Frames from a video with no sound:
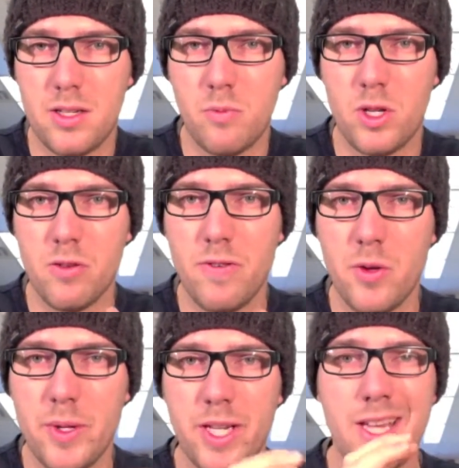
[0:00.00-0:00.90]
When you're
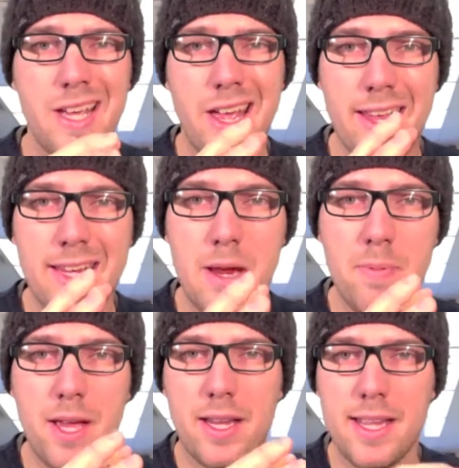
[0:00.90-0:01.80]
filming, keep
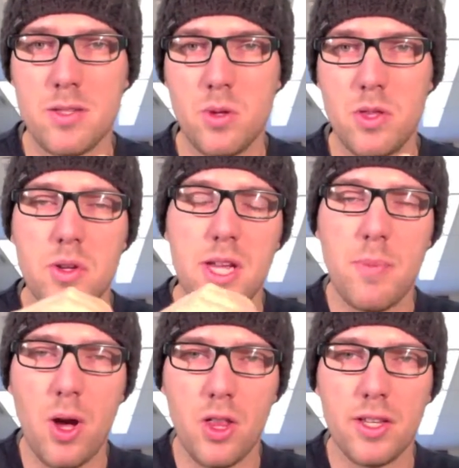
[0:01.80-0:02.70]
that case with you. Keep
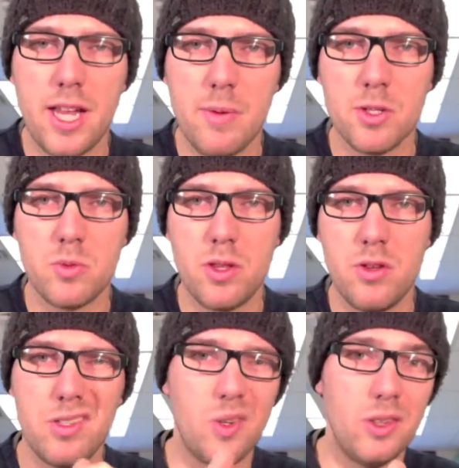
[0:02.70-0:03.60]
all the cables with you.
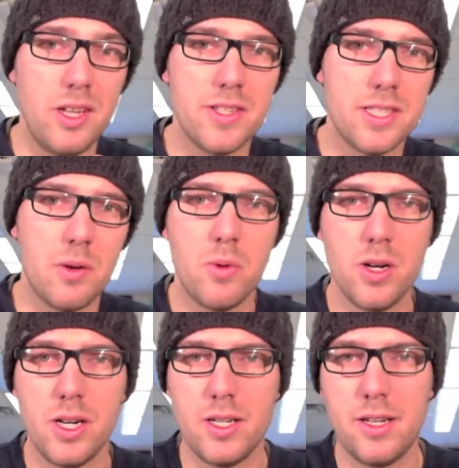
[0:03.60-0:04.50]
Don't leave it
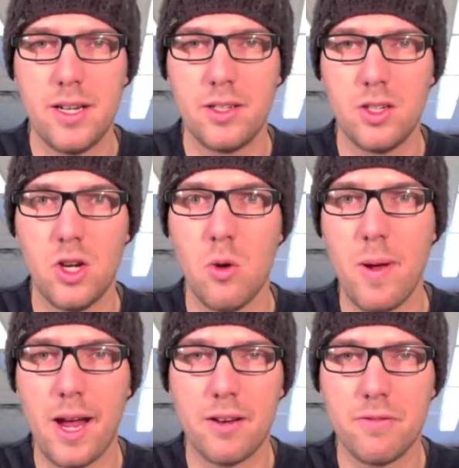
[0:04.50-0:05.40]
somewhere and then go
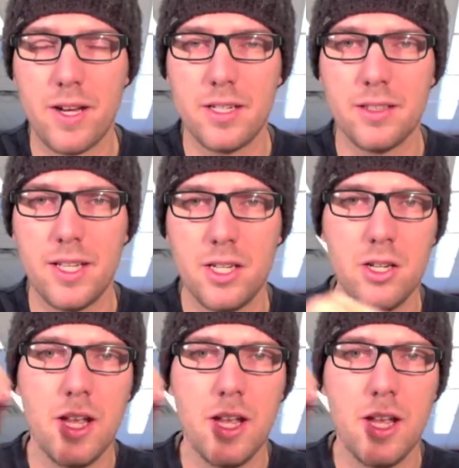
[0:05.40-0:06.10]
back and find it later.